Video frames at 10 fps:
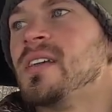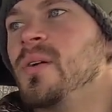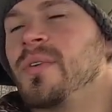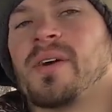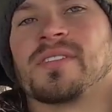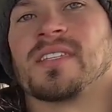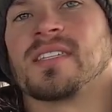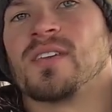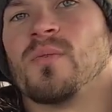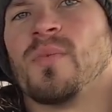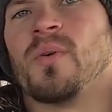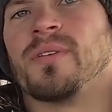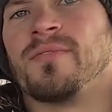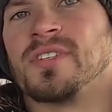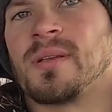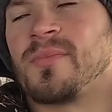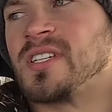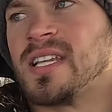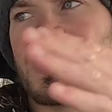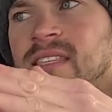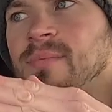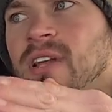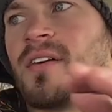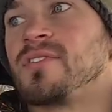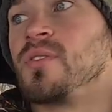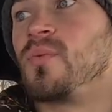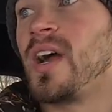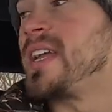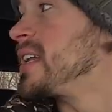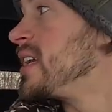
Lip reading: When I was in snow mode, for some reason, I slipped off to the right.